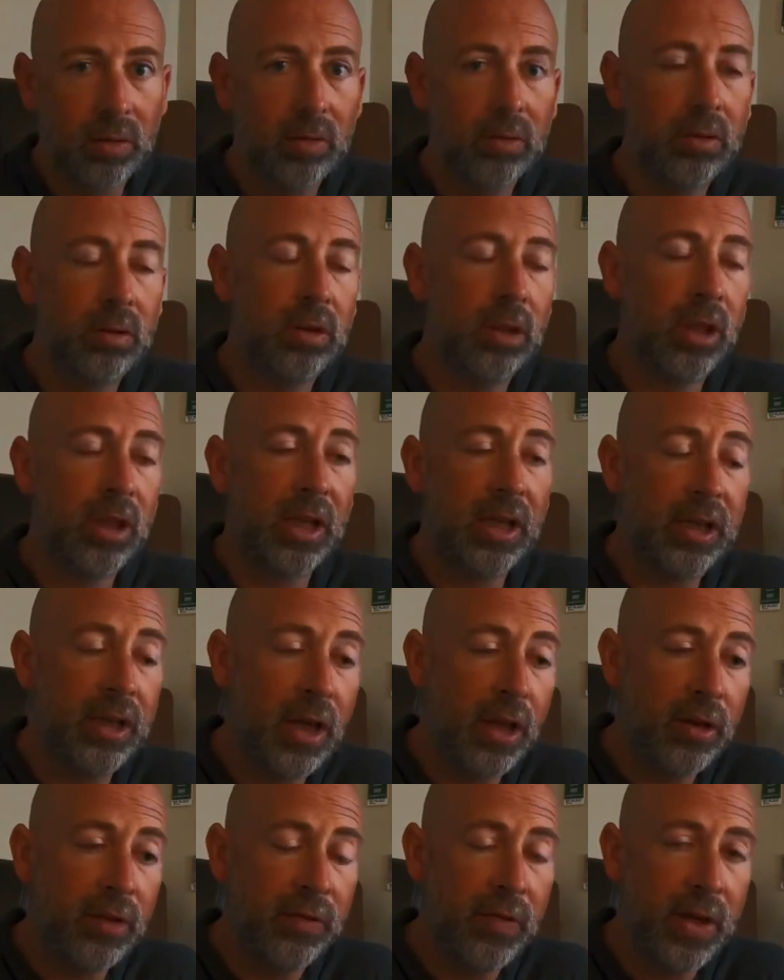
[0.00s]
look at
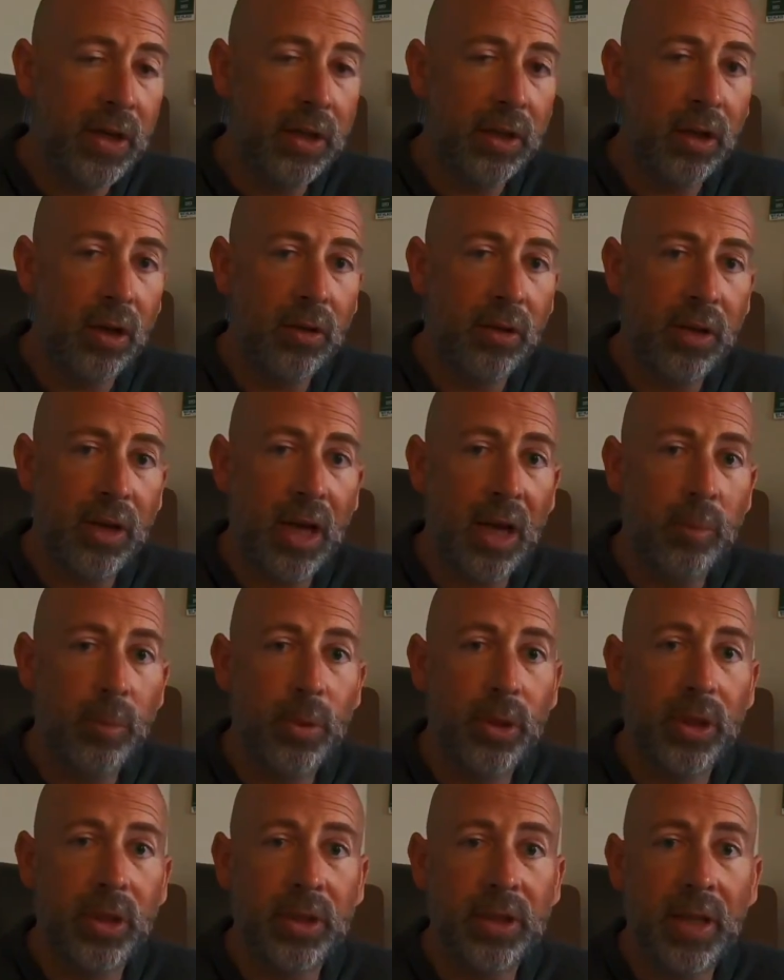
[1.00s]
another video that I
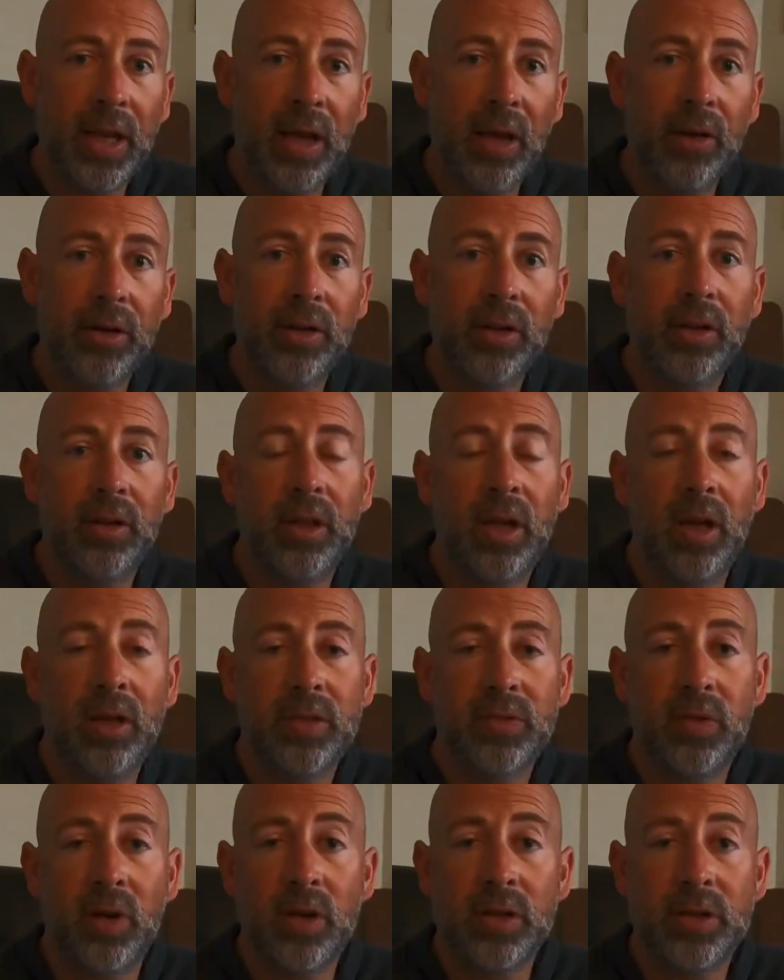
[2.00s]
put down as
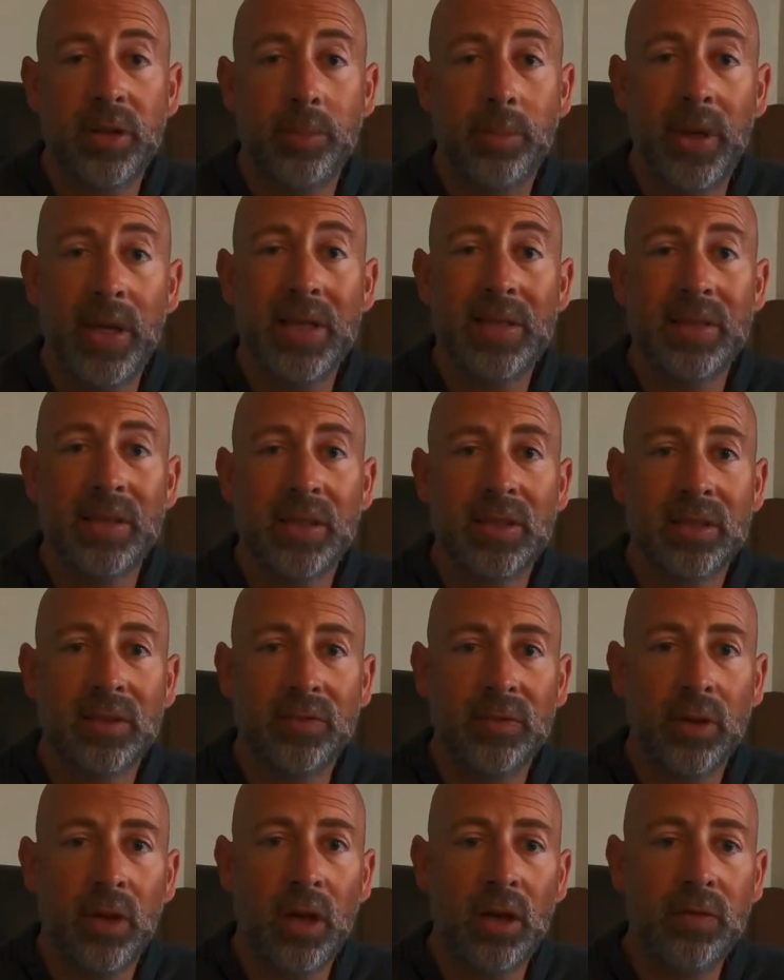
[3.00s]
far as the basics
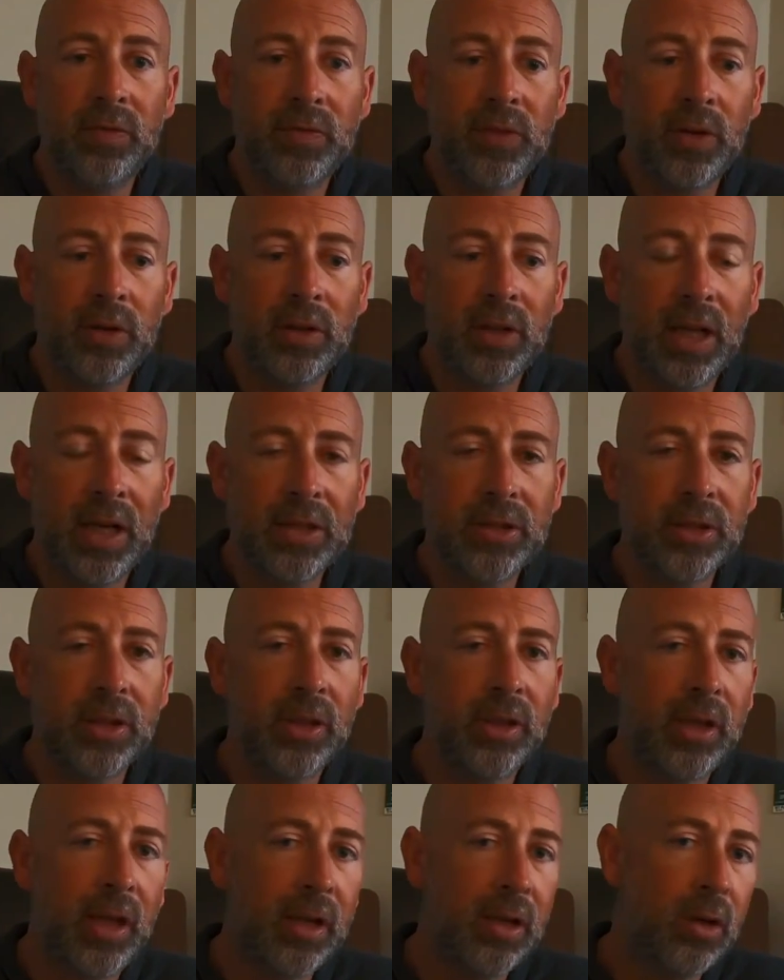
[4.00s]
of lawn fertilizer,
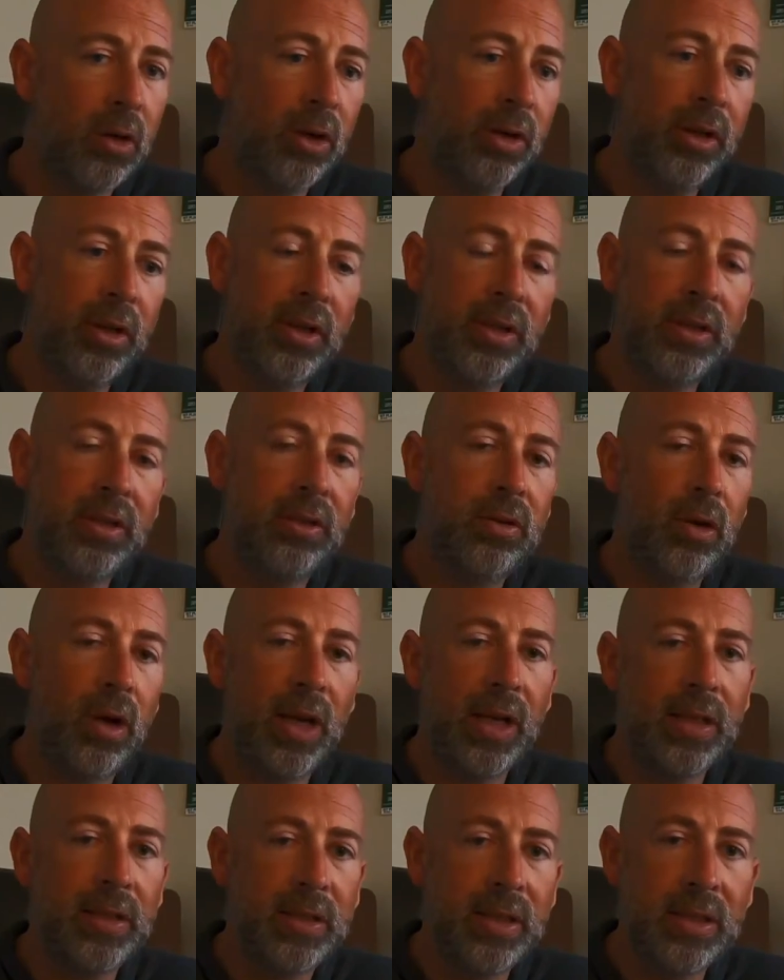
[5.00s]
and I go into
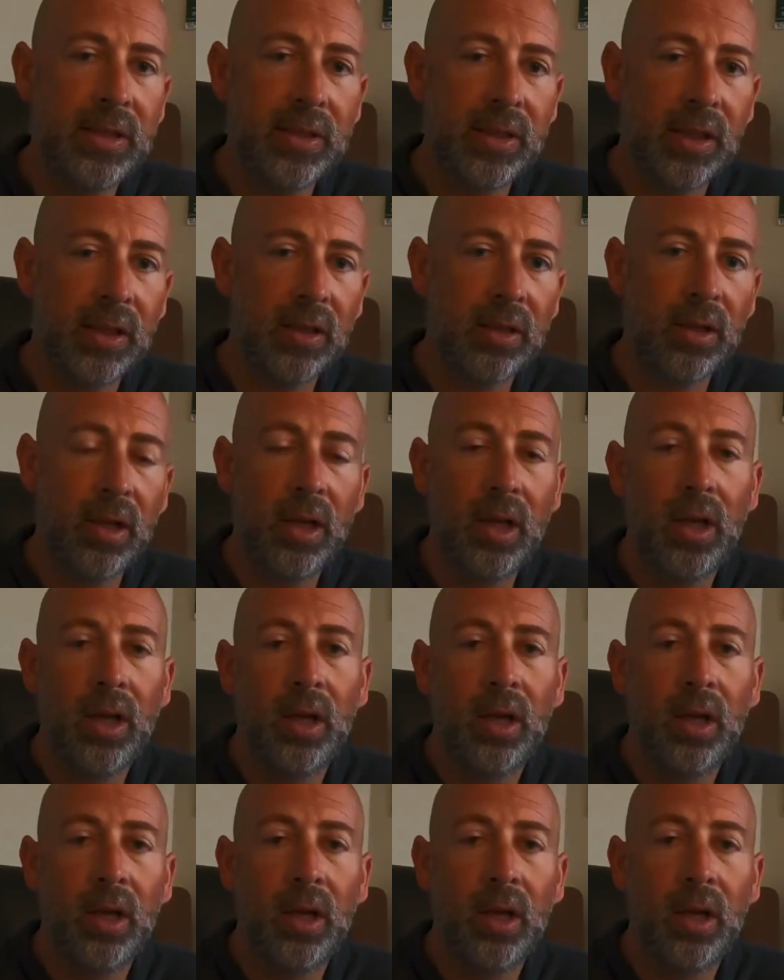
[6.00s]
great detail